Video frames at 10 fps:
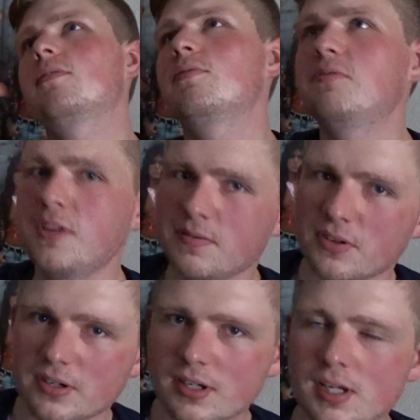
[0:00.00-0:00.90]

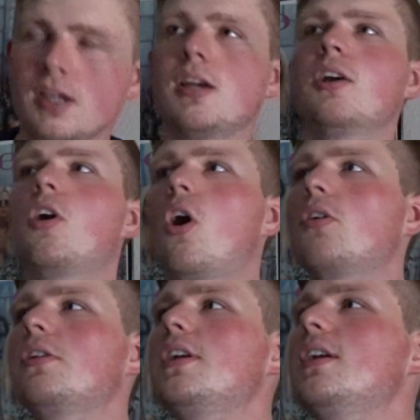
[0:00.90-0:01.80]
Fever
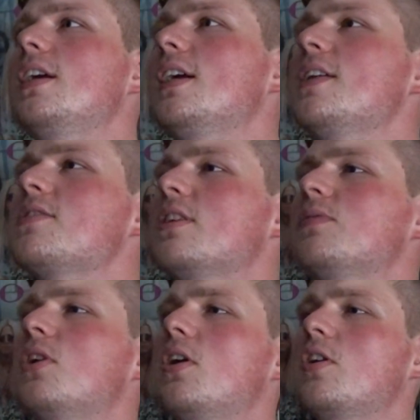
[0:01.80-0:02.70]
Carly, instead of
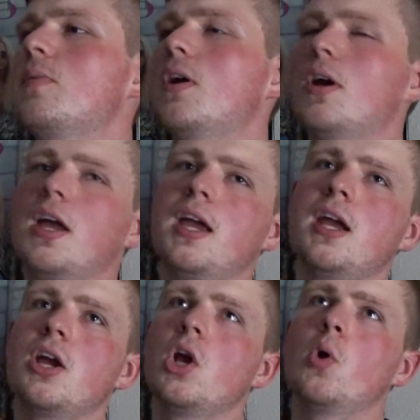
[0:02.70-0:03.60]
talking about,
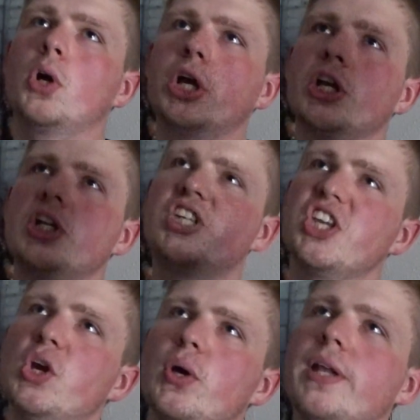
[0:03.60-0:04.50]
hey, we're going to
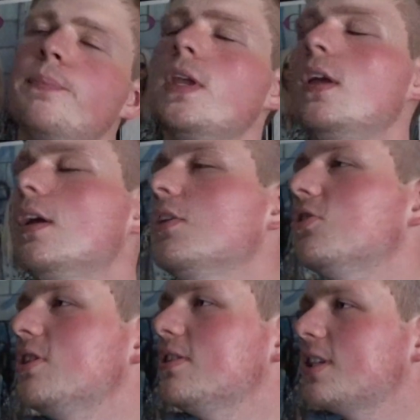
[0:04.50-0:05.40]
do it,
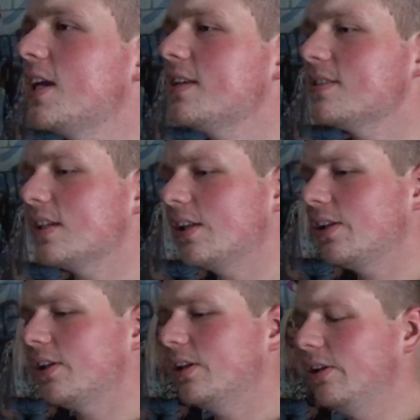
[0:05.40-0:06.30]
she says,
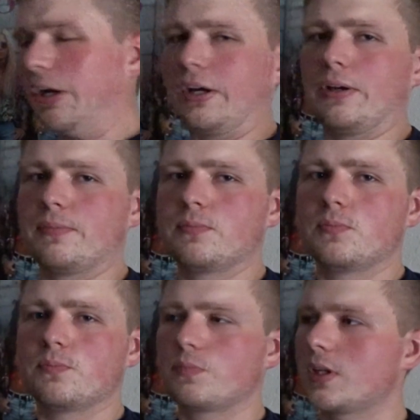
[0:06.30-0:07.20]
look,
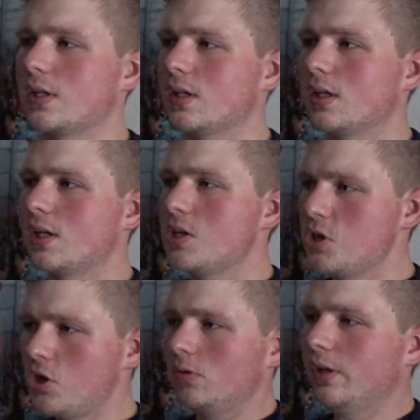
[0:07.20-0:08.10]

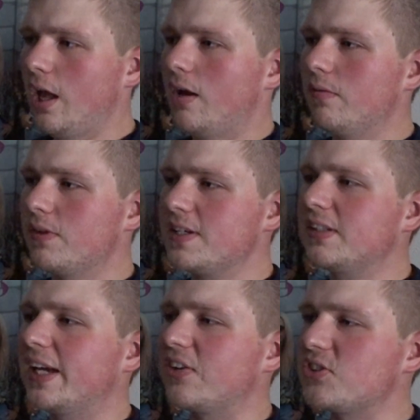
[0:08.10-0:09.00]
your love is
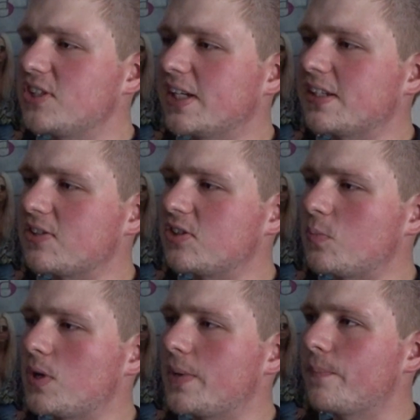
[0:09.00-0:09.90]
like a sickness to
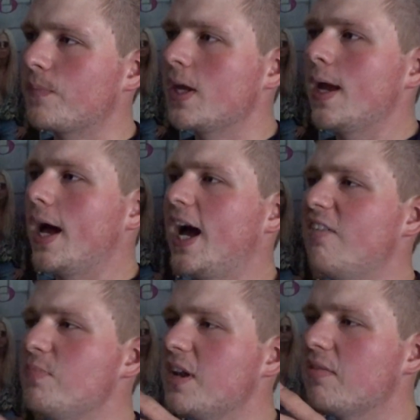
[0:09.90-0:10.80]
me.
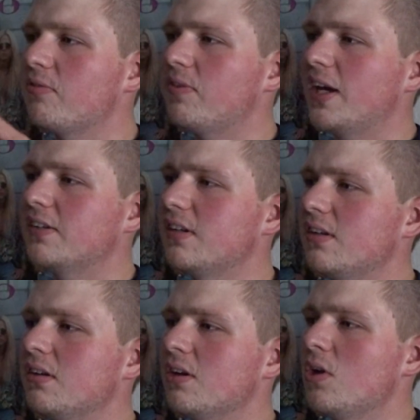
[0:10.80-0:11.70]
I've been
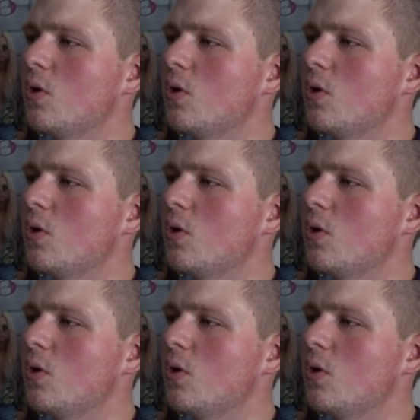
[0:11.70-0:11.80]
infected